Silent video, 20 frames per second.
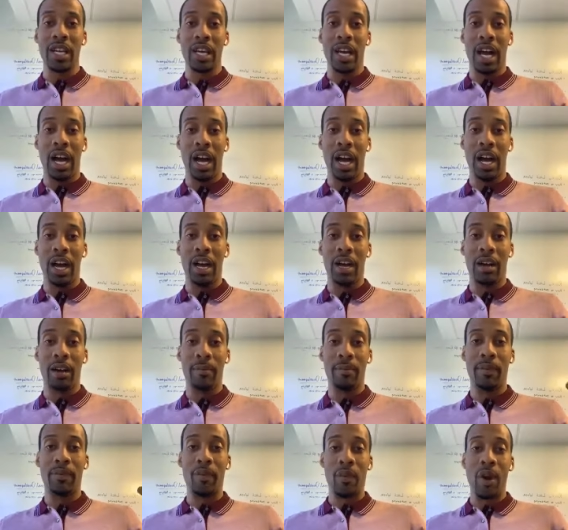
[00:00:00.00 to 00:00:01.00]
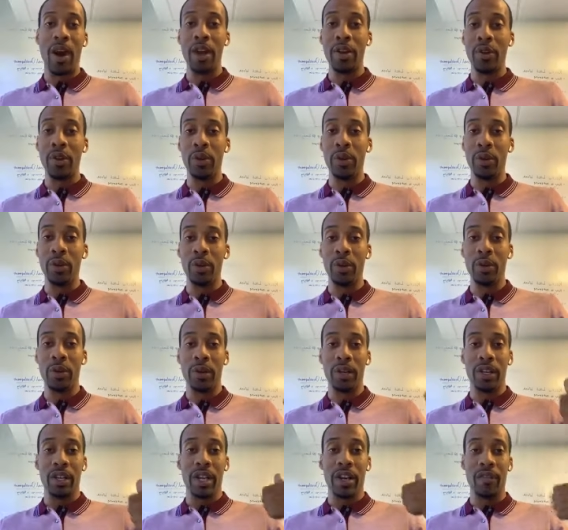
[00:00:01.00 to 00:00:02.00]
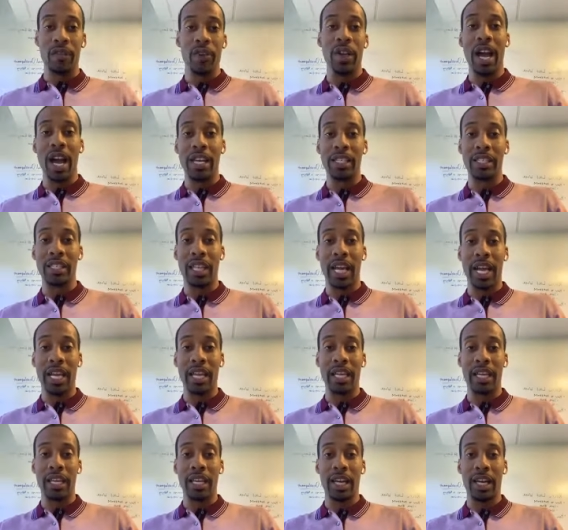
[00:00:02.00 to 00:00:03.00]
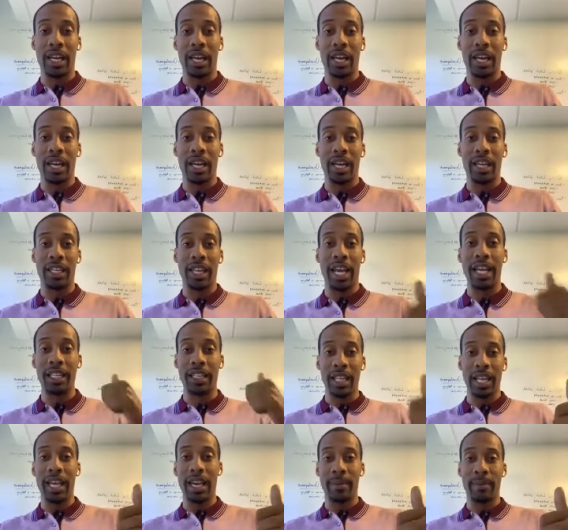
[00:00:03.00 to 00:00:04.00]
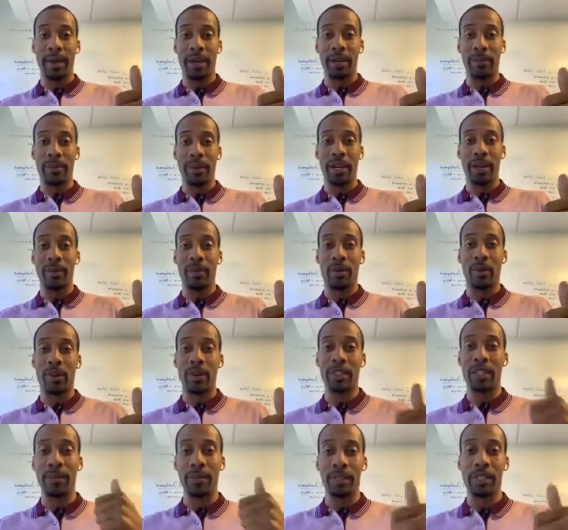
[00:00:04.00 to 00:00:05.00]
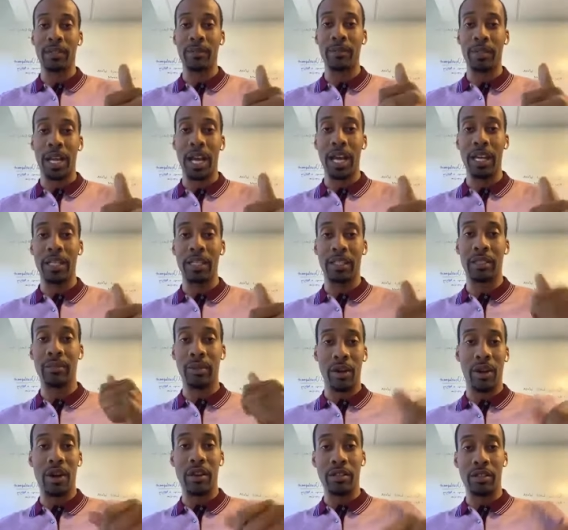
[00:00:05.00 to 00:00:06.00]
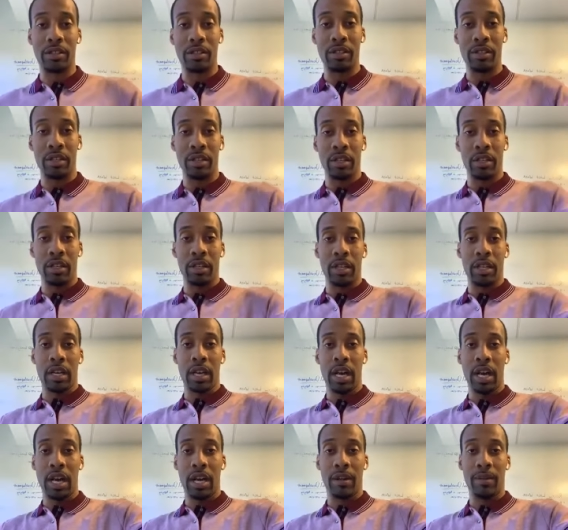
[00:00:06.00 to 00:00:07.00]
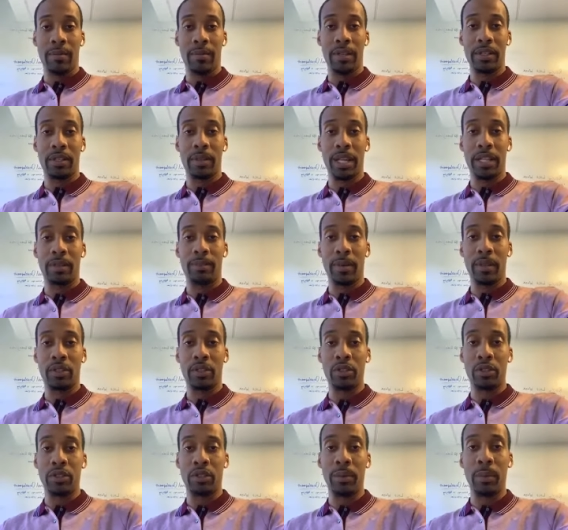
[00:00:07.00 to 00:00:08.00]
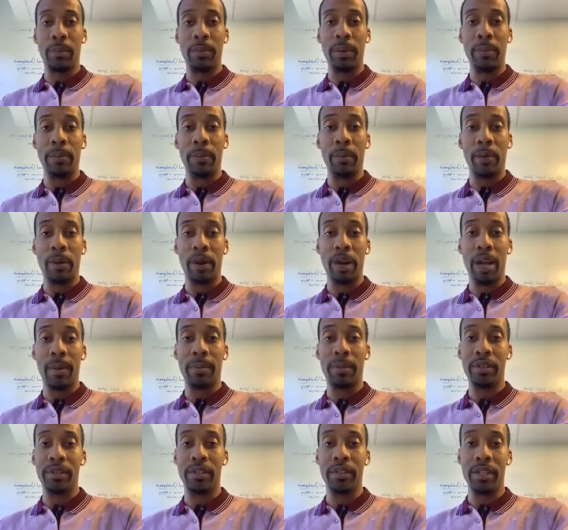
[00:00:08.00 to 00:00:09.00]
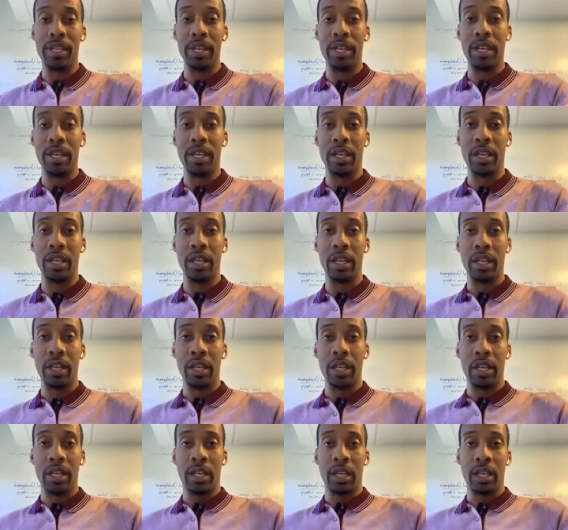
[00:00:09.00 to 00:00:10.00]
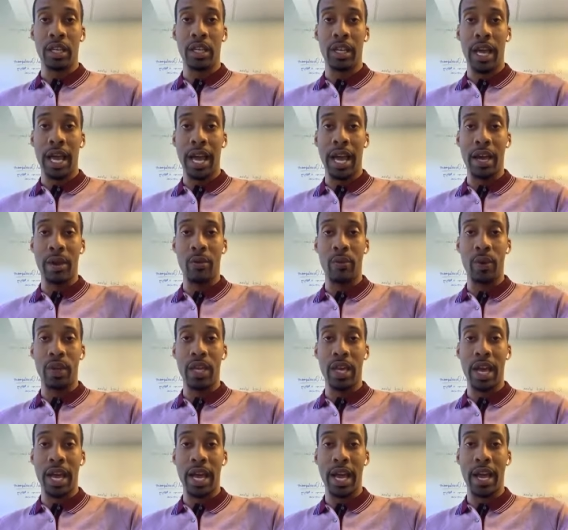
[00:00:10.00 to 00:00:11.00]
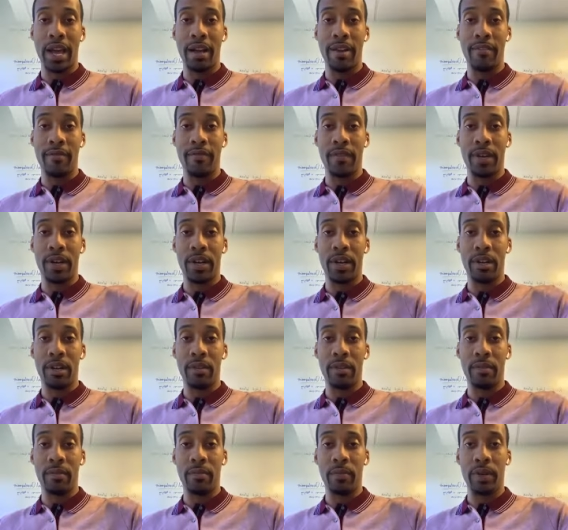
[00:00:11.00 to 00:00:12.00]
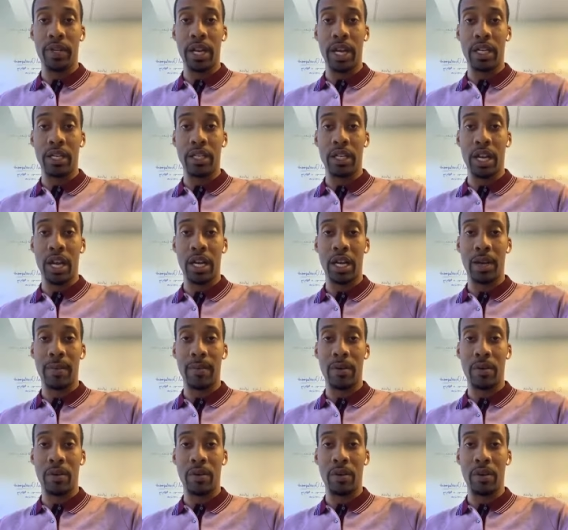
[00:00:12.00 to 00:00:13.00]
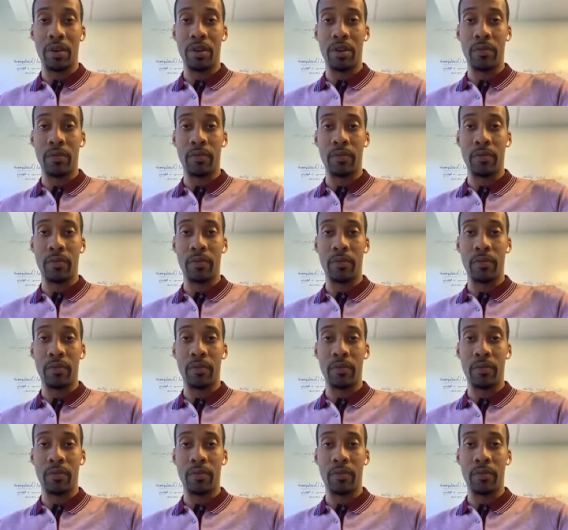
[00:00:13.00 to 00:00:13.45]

Um, before I do, if you guys like uh, like that, I'm about to bring him on. Give me some likes, some hearts. Um, let's let's make sure some people are able to see that we have um, we got John coming on.